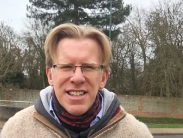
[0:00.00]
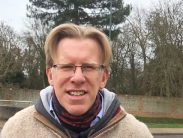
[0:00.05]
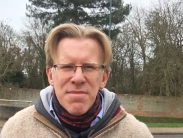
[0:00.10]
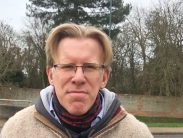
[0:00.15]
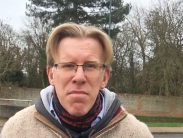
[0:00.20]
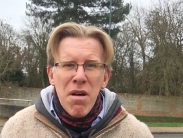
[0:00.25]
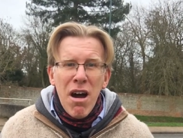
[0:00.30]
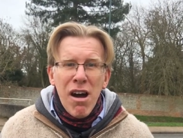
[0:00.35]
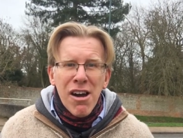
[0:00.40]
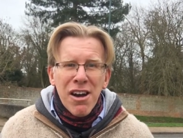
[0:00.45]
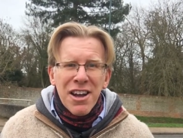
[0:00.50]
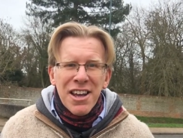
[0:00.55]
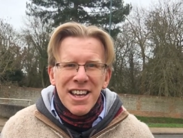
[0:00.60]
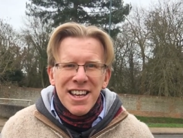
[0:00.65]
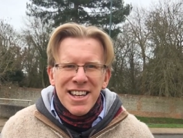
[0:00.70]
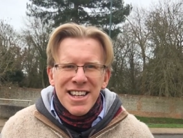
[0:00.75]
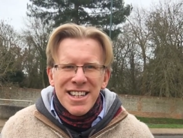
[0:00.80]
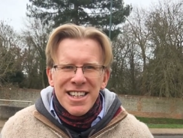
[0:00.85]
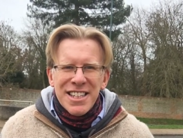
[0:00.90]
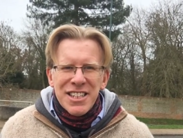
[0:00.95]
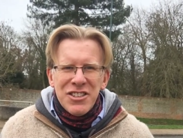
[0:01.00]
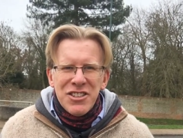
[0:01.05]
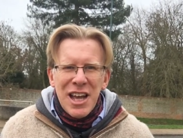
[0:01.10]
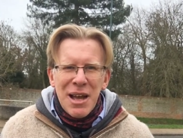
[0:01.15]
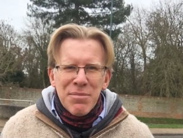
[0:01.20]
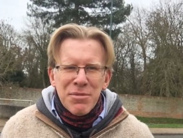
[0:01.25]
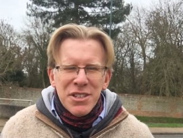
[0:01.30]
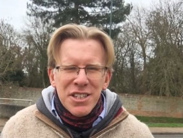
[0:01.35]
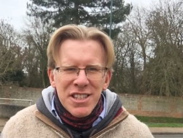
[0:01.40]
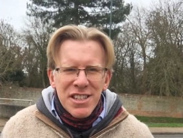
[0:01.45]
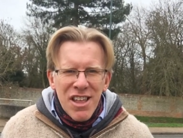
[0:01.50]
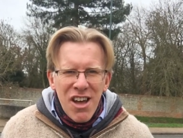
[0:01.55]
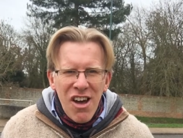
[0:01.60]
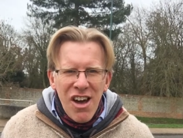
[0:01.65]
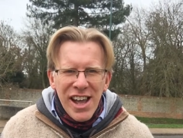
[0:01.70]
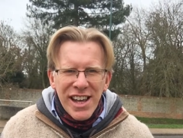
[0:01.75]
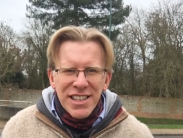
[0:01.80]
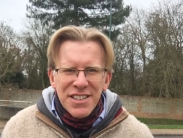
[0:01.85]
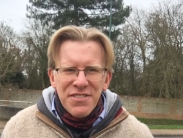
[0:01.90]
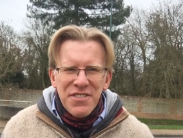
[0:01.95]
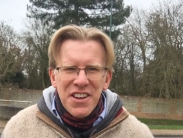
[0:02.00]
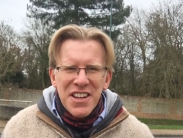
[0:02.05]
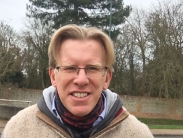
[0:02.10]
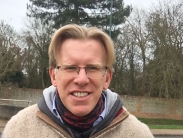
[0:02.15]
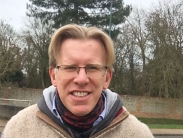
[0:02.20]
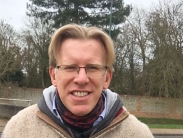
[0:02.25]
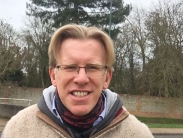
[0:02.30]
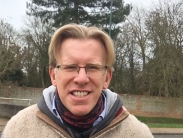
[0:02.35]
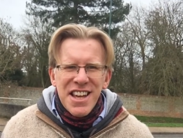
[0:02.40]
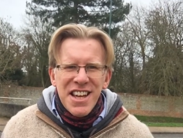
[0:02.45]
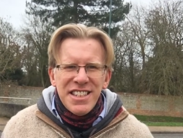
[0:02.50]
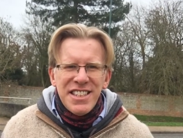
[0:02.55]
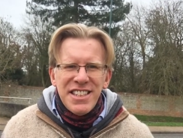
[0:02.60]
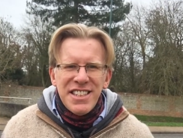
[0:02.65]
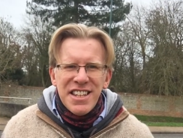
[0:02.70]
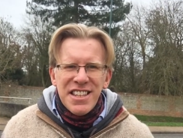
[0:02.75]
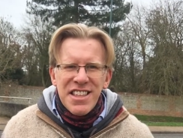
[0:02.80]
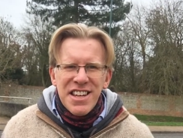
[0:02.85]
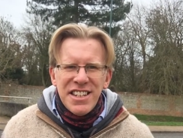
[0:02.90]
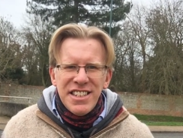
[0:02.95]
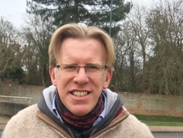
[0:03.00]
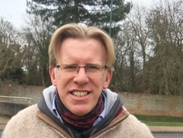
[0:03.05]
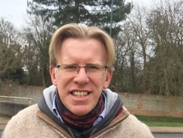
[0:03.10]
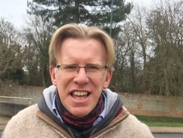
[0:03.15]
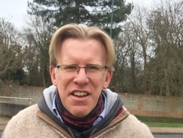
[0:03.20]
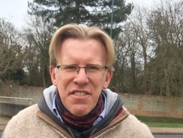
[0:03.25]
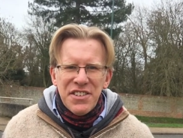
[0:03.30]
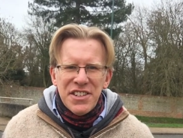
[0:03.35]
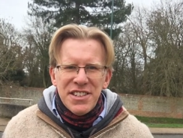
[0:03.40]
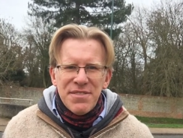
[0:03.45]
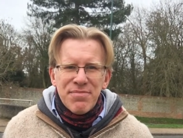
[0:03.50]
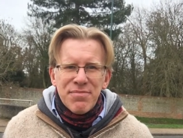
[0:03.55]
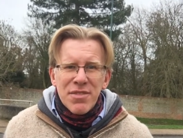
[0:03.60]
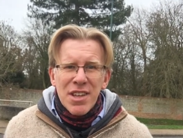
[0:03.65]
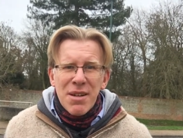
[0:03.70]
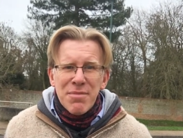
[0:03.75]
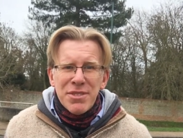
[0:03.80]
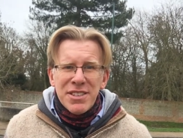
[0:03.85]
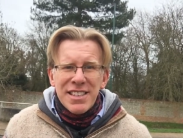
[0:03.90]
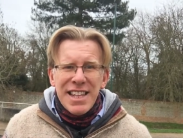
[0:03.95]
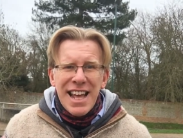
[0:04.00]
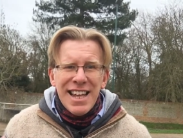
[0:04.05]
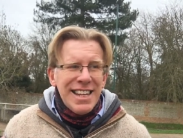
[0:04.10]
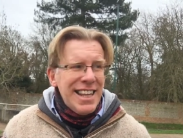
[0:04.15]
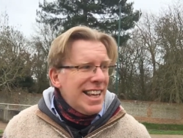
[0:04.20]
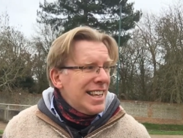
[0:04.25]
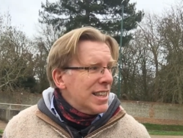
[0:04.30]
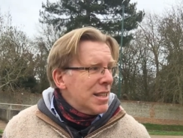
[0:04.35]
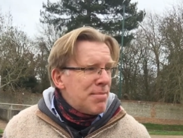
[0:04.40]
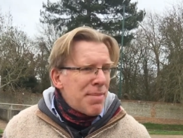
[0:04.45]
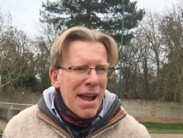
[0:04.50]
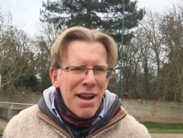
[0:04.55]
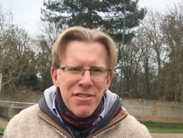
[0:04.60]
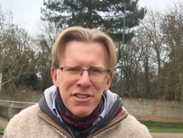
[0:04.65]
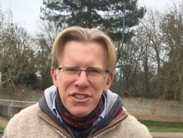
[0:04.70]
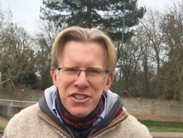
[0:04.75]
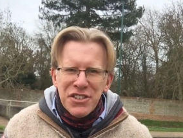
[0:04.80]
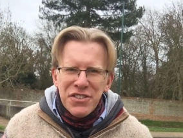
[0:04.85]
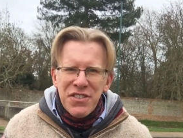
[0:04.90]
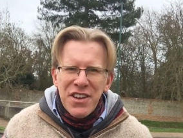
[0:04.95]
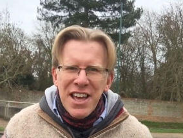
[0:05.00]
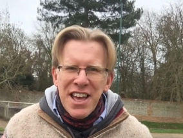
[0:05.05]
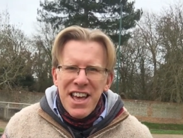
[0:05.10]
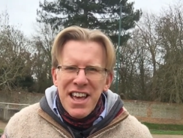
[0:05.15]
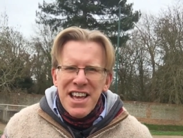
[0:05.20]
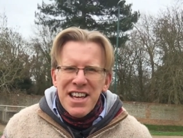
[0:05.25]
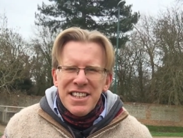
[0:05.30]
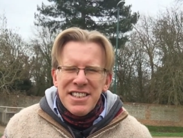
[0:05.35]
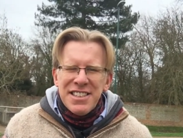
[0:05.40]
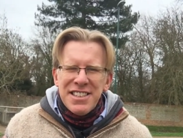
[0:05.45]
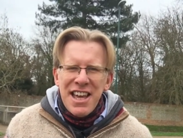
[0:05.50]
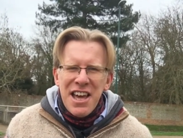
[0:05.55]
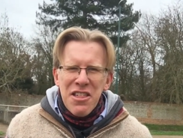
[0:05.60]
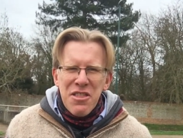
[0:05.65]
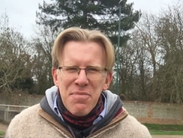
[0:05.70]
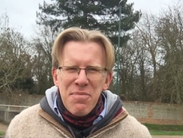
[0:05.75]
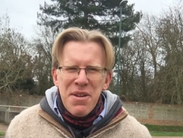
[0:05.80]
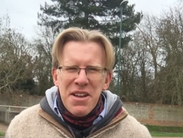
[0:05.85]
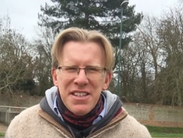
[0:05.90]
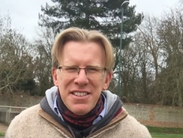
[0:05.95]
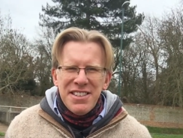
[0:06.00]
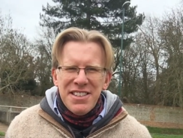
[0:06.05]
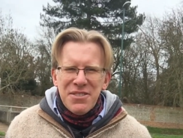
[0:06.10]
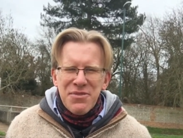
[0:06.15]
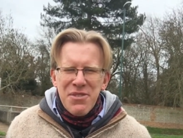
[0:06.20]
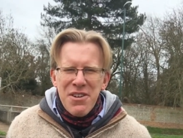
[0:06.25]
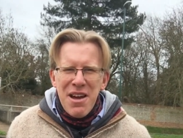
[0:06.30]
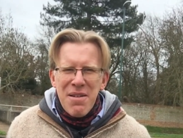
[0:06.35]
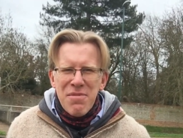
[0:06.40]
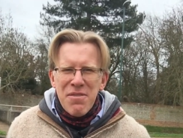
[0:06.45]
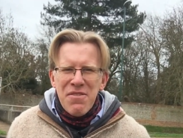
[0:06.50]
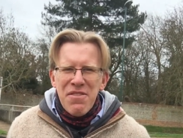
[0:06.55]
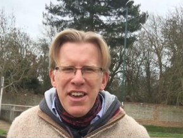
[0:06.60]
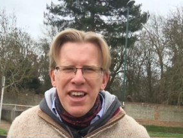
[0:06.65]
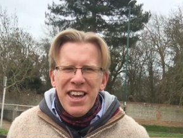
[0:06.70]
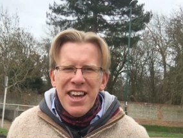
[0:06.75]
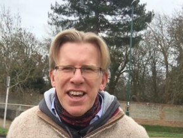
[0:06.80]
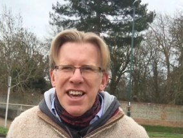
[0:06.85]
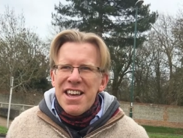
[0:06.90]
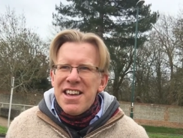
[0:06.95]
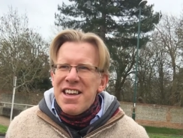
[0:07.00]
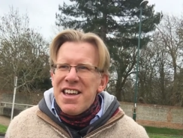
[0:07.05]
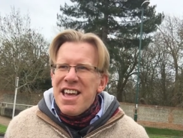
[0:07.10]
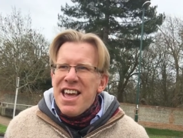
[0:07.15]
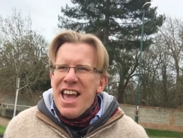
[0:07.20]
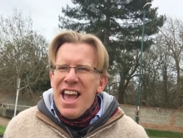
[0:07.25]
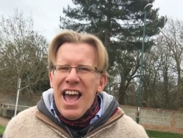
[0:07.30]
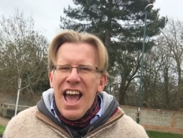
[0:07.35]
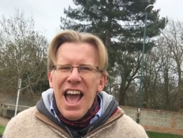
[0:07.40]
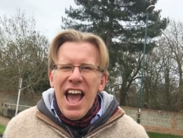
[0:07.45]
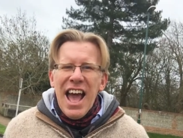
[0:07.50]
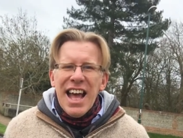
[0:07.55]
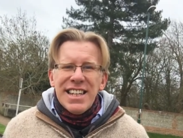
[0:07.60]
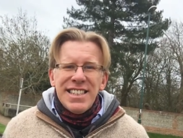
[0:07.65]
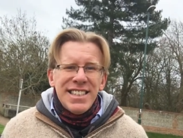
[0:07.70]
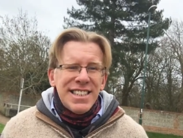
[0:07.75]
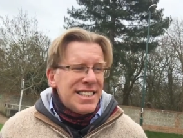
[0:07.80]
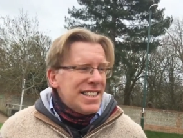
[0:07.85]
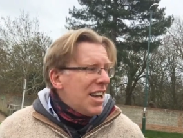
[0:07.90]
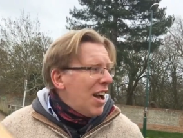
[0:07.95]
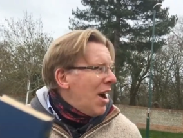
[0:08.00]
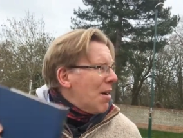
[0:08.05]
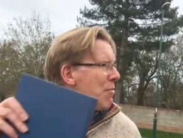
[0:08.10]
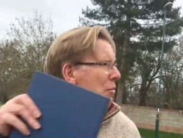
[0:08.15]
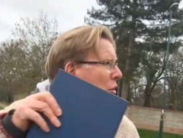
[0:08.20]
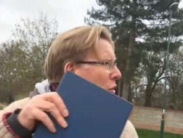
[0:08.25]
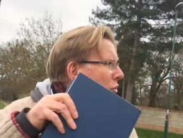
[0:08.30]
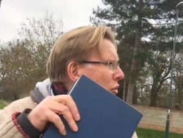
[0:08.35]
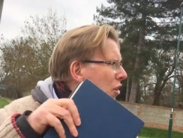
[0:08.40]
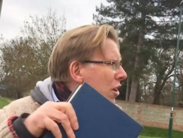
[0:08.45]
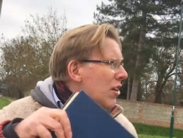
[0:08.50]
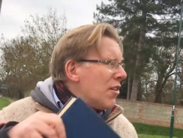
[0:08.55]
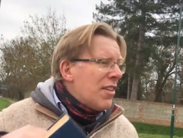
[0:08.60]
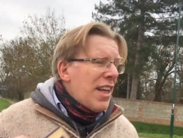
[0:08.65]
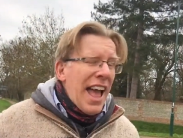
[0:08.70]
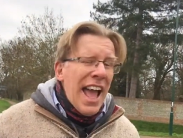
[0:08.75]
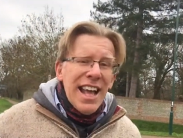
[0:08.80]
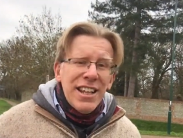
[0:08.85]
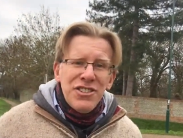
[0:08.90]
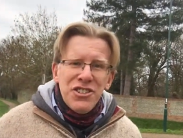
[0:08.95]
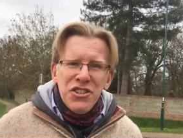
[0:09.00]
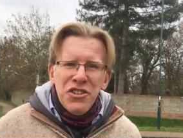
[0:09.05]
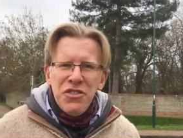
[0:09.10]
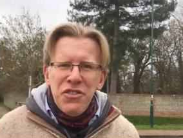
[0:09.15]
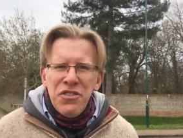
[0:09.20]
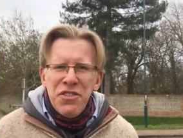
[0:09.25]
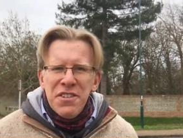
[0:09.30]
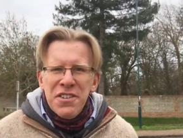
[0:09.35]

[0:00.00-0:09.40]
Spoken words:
Mark chapter 9 verses 30 to 37. I'm standing in the parish of South Bersted where I'm the vicar, and I'm on the edge of